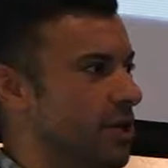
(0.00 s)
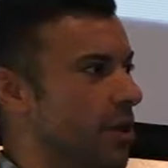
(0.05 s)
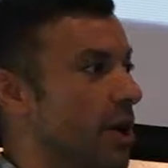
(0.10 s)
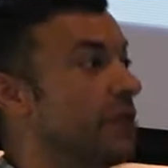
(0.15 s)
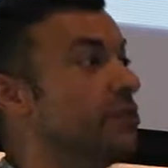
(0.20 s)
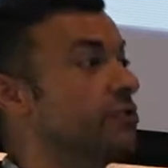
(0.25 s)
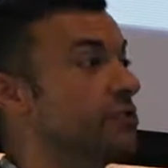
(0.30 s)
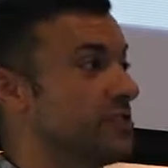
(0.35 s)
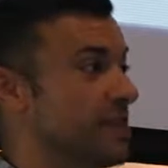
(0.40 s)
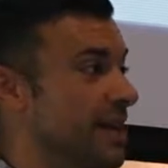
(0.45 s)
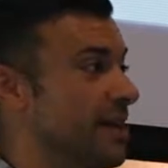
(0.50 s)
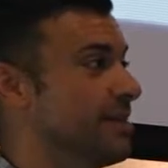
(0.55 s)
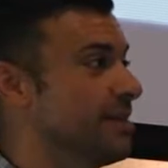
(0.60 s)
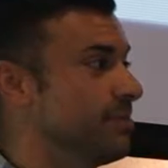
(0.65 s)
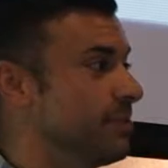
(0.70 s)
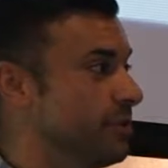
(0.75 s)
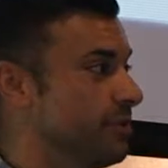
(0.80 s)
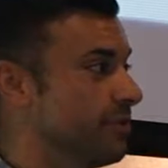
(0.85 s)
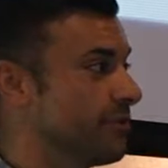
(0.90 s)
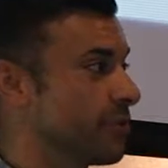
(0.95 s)

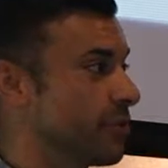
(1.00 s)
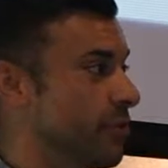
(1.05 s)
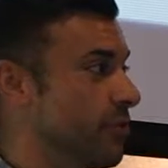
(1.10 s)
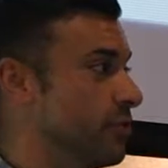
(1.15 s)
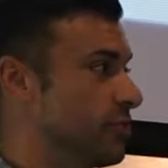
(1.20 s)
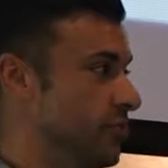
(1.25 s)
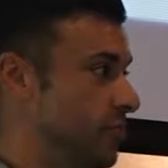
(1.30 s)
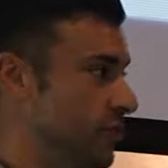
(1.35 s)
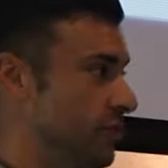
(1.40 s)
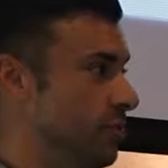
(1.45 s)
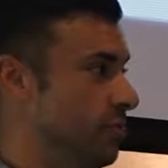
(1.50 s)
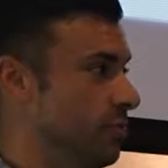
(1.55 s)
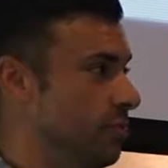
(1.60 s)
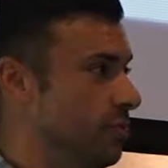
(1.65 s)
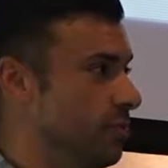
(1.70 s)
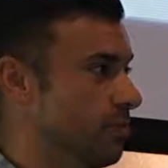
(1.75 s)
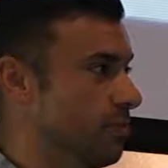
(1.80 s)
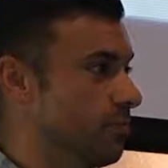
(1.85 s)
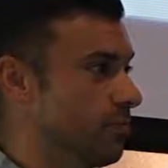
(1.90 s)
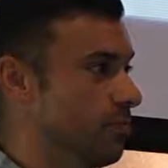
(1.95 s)
understandable for those
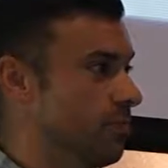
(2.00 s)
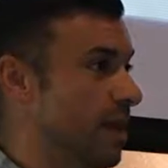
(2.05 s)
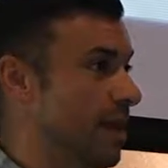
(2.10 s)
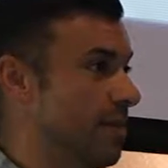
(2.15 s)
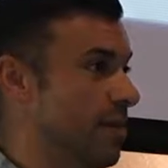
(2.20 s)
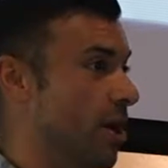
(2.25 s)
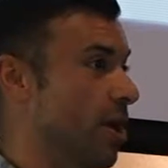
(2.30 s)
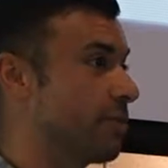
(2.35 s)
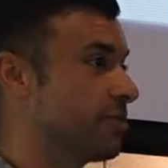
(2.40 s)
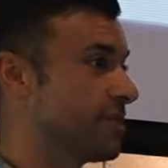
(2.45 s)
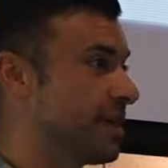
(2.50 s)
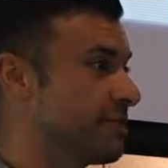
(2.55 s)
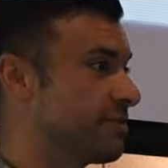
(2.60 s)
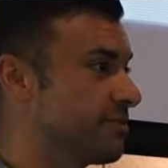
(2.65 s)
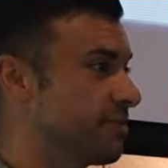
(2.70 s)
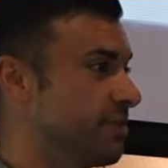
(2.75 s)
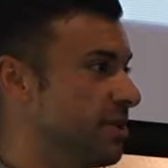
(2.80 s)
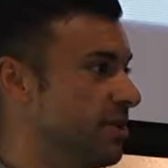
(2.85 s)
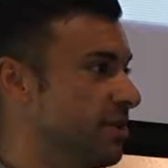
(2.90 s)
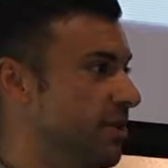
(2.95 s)
who maybe aren't
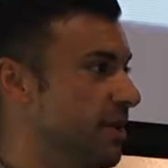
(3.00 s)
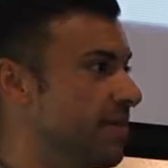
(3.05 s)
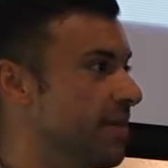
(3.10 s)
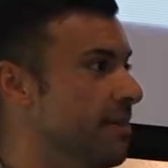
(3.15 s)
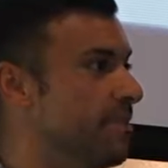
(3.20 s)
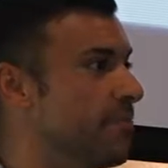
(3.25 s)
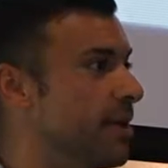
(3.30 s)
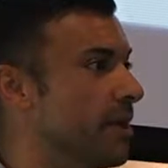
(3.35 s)
as familiar with it,